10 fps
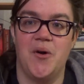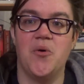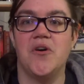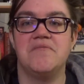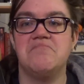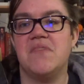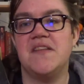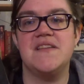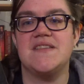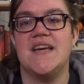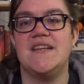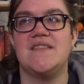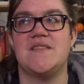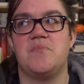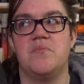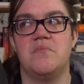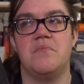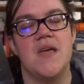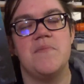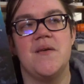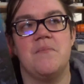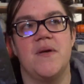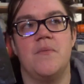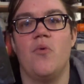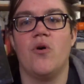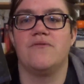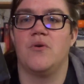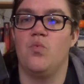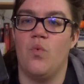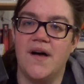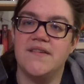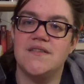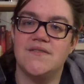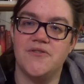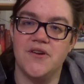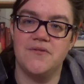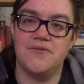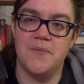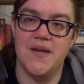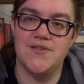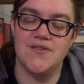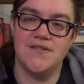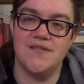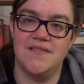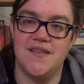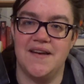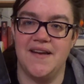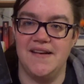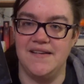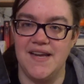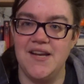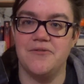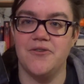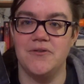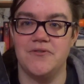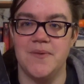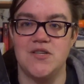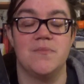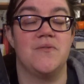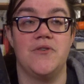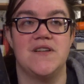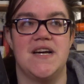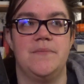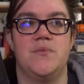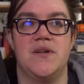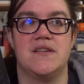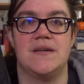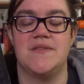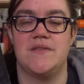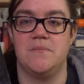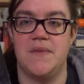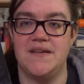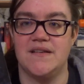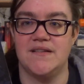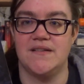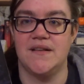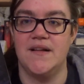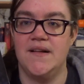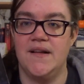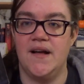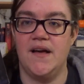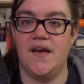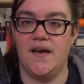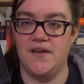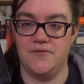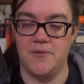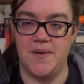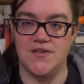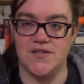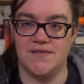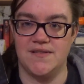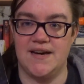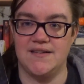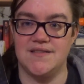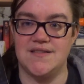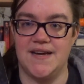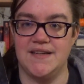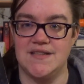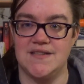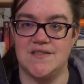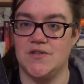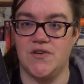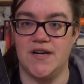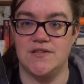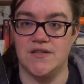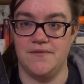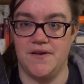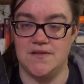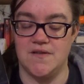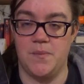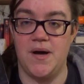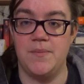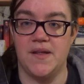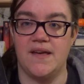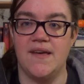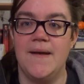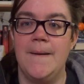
Or, in this case, it's maybe a bit more of a want for information than a need for information, but for example, when it comes to medical information that scientists are trying to give out to the public,